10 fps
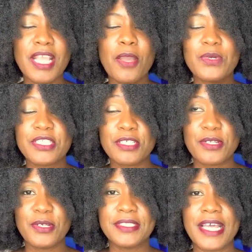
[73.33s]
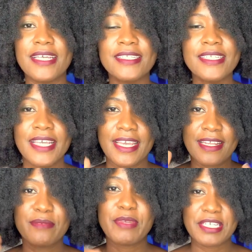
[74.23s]
It was not all that. And
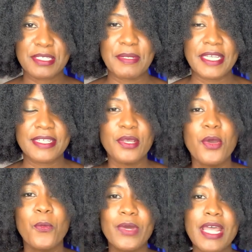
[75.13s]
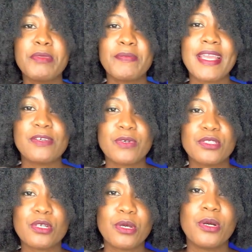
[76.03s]
let me explain what I mean by it was
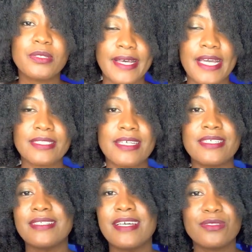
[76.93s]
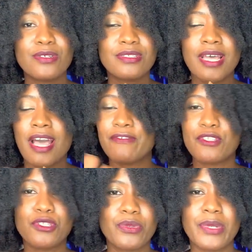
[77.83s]
not all that. That does not have
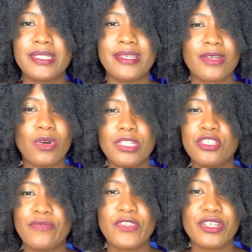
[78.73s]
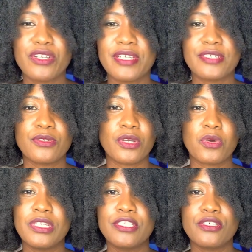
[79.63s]
to do with the quality of the education or the
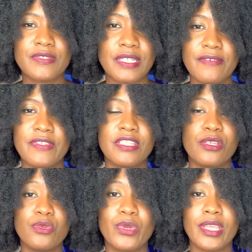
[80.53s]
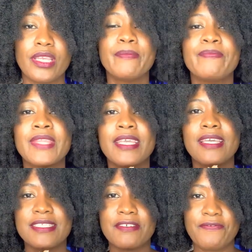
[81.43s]
quality of living in the UK.
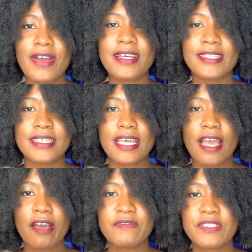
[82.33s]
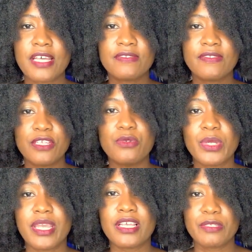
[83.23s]
It's the fact that after the
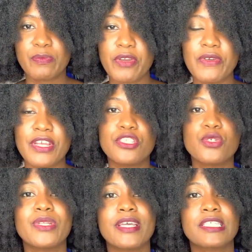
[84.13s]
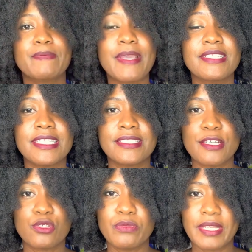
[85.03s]
UK experience, you would expect that
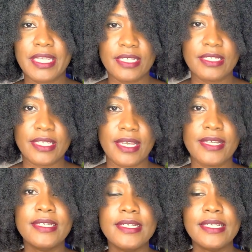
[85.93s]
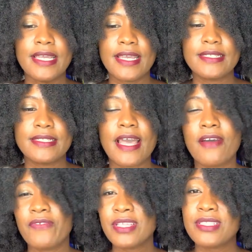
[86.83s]
things would be easier. And I
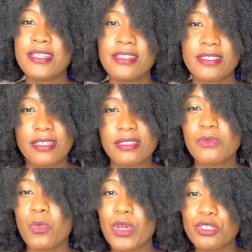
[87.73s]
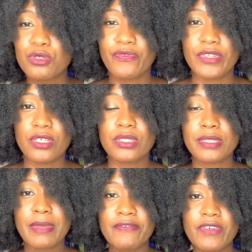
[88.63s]
have hinted this in one or two videos.
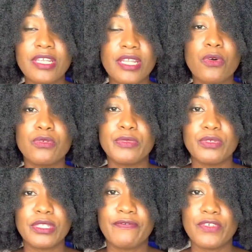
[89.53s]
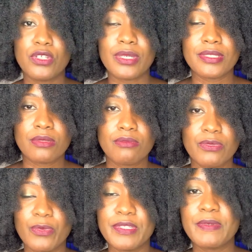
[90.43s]
My friend and I would be doing a video and
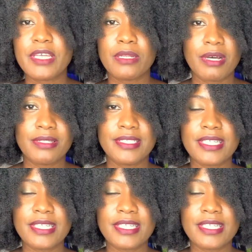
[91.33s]
we'll be speaking about this.